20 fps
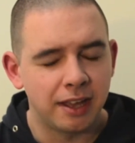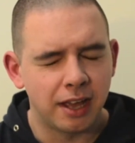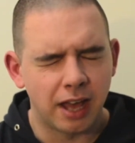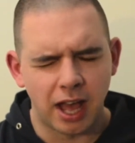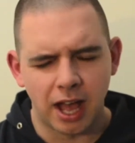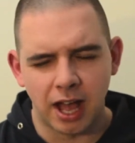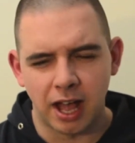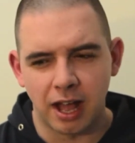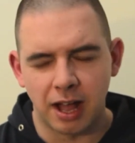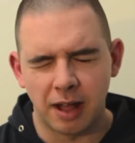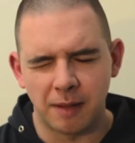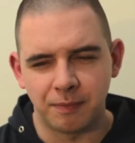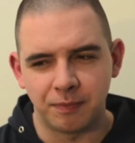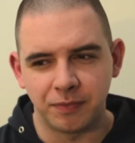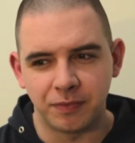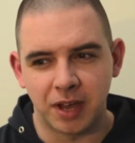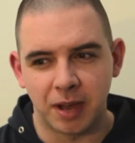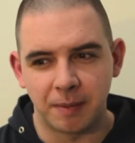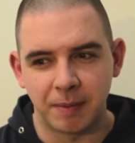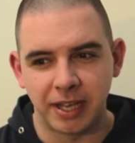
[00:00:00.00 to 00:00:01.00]

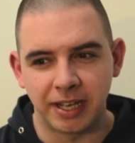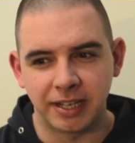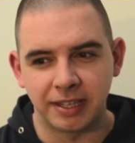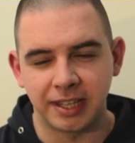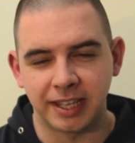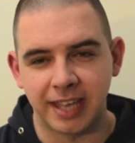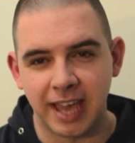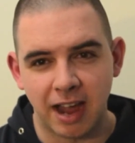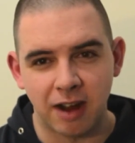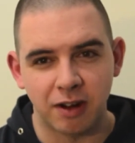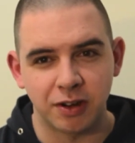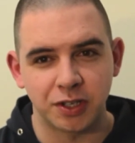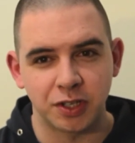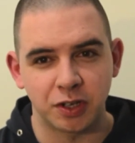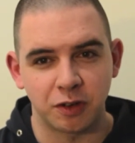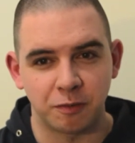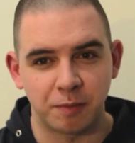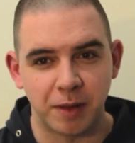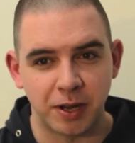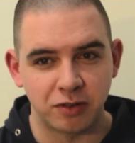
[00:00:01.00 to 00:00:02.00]
I mean, the
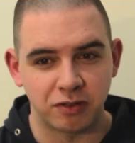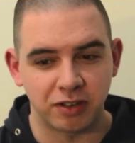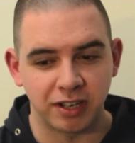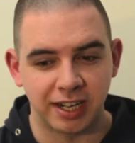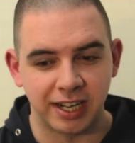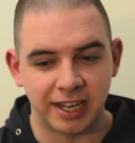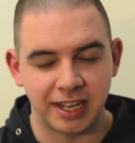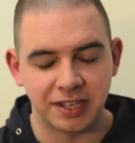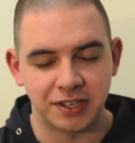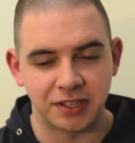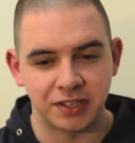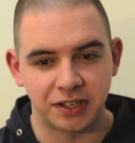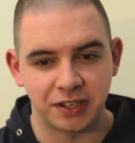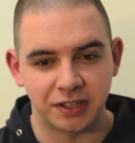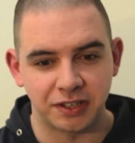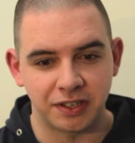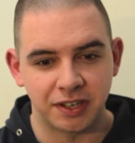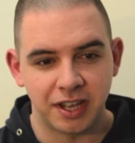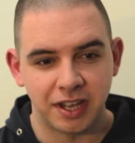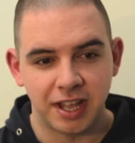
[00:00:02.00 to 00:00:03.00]
character of Brendan
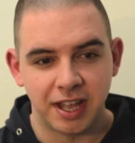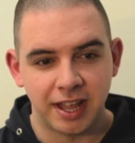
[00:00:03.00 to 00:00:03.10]
Gleeson